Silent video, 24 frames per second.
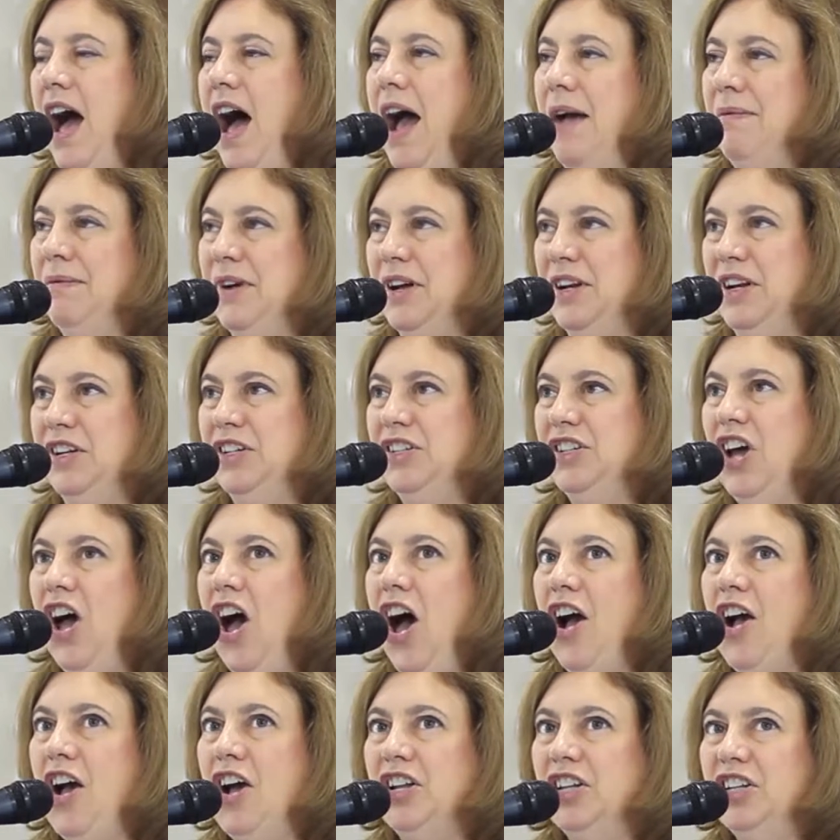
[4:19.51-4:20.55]
I'm going to
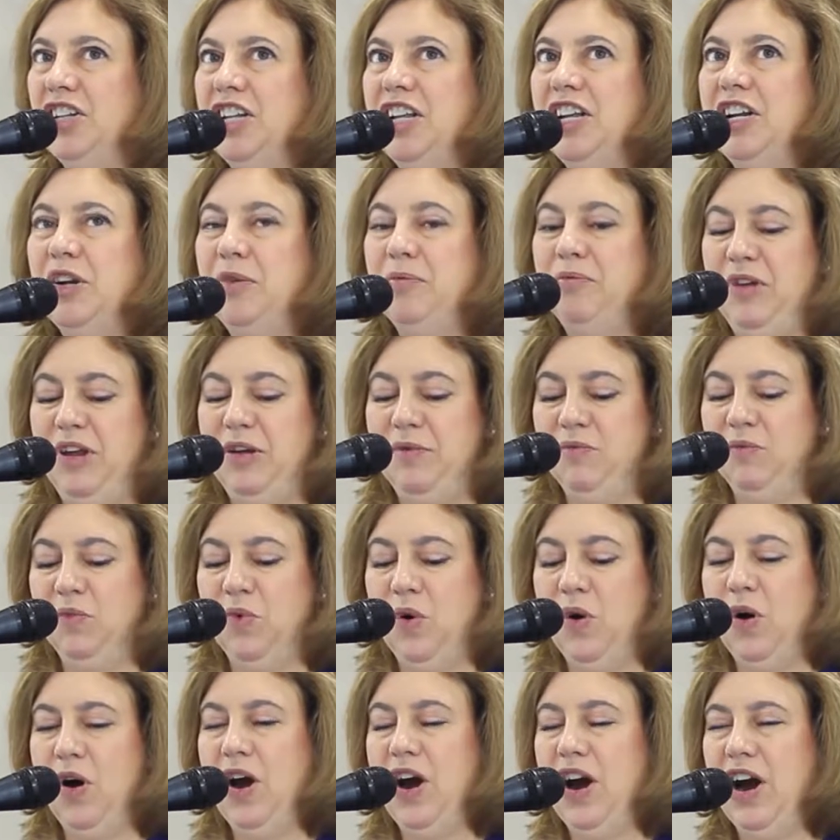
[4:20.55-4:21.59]
talk a little bit
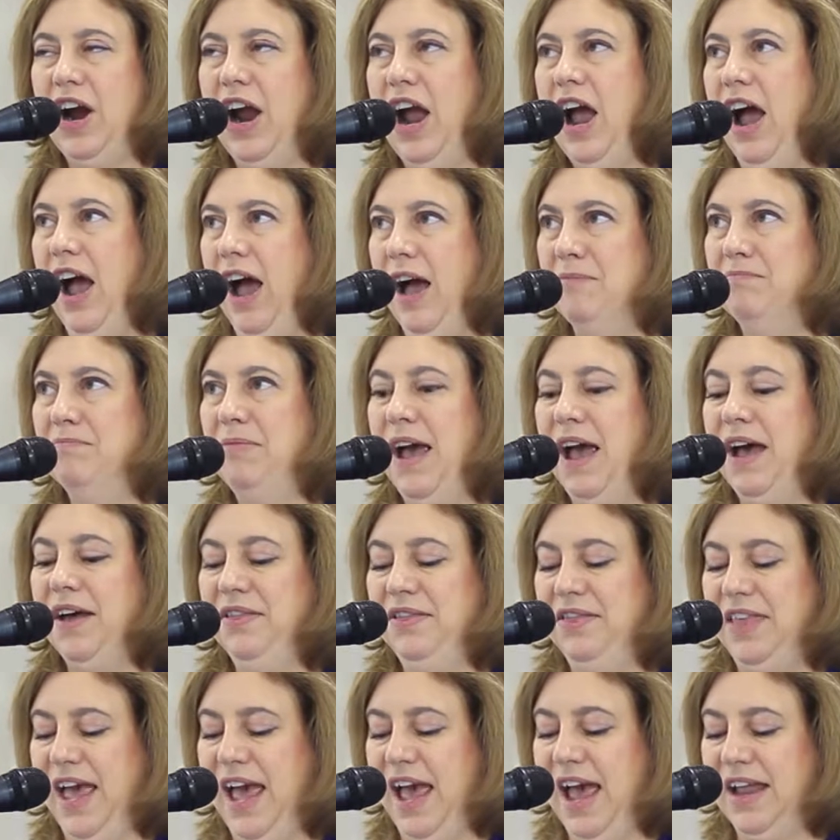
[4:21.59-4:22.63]
more about
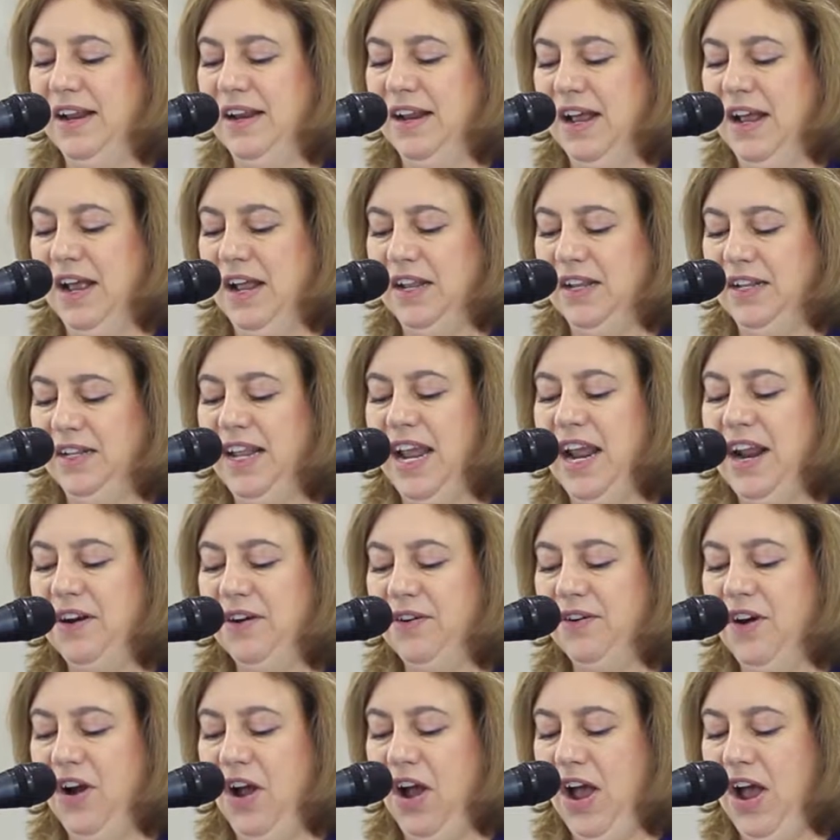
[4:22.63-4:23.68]
that
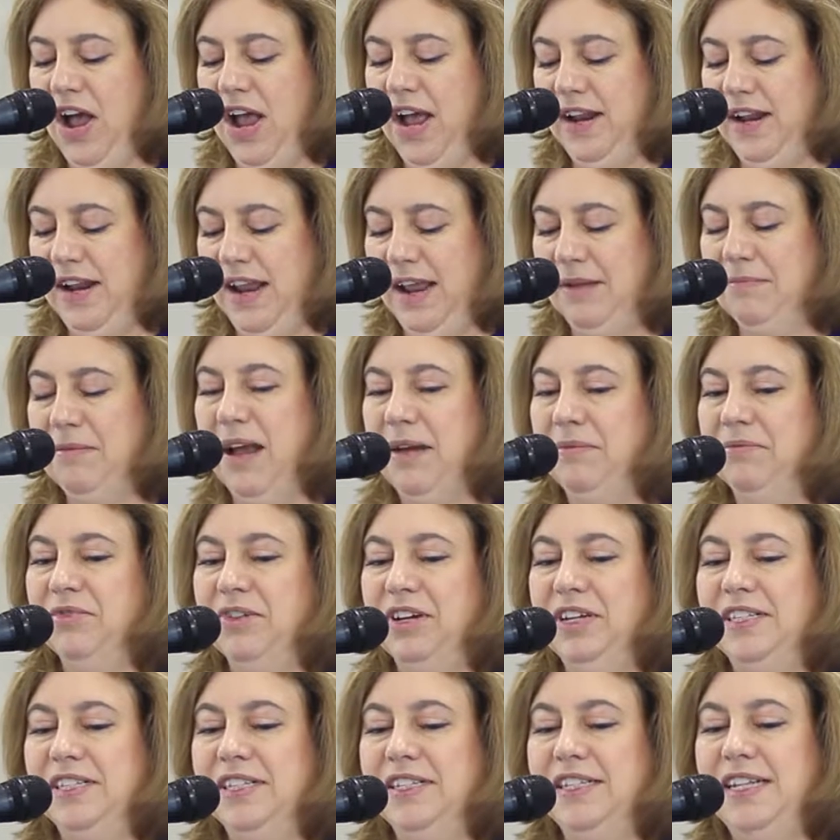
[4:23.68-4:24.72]
later on in my
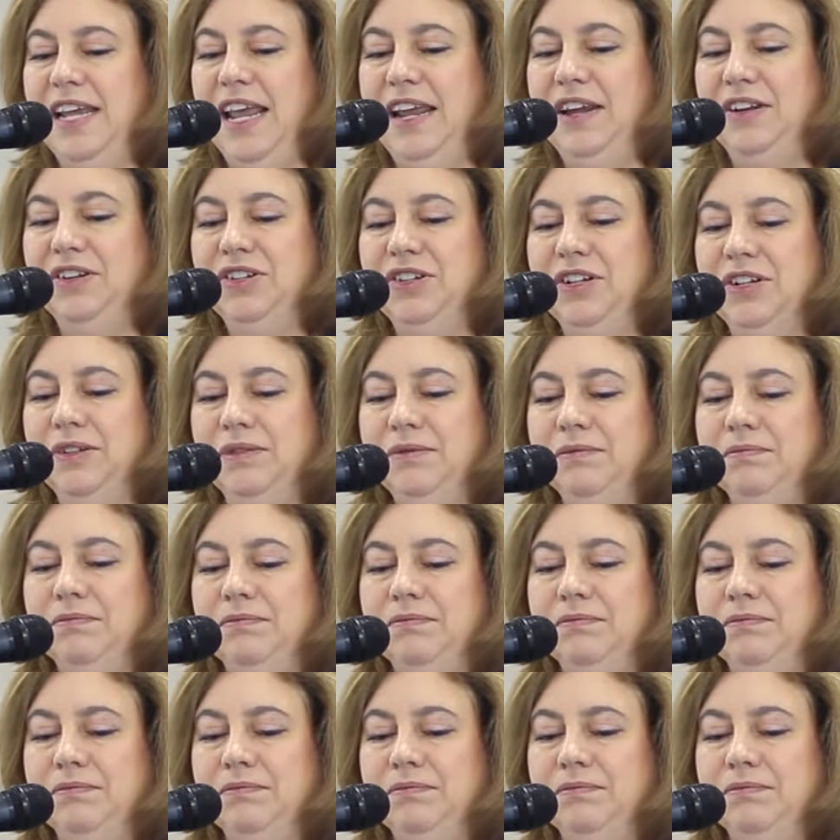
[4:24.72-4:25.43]
presentation.